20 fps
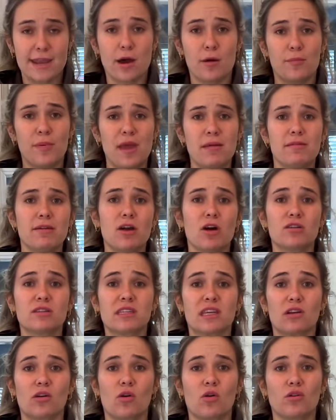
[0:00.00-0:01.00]
Now baby goats
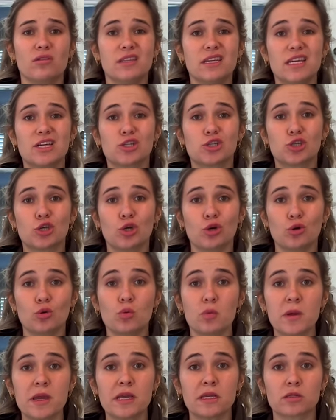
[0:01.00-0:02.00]
that are only two
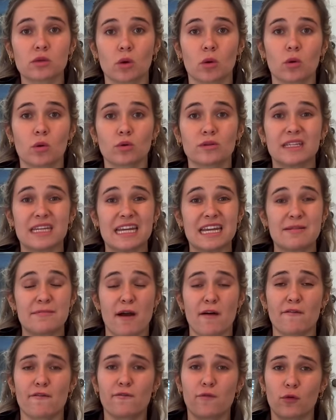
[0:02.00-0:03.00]
weeks old eat
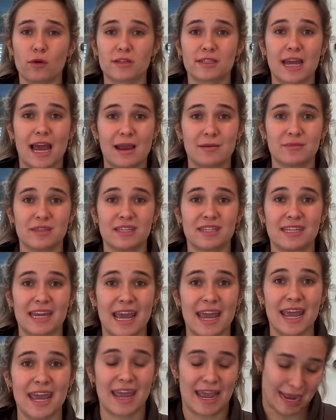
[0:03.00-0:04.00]
about four times a
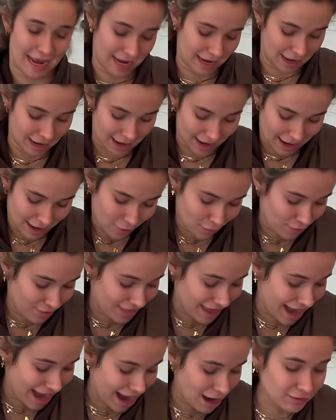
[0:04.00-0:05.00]
day and with
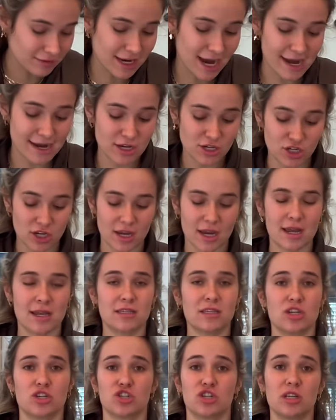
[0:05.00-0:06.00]
how tiny she is,
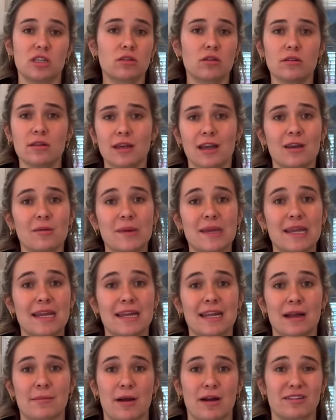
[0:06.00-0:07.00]
she's only gonna be
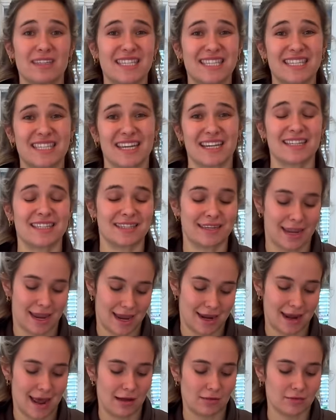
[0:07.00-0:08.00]
eating about six to
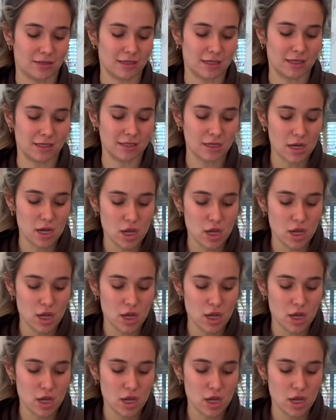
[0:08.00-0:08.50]
eight ounces.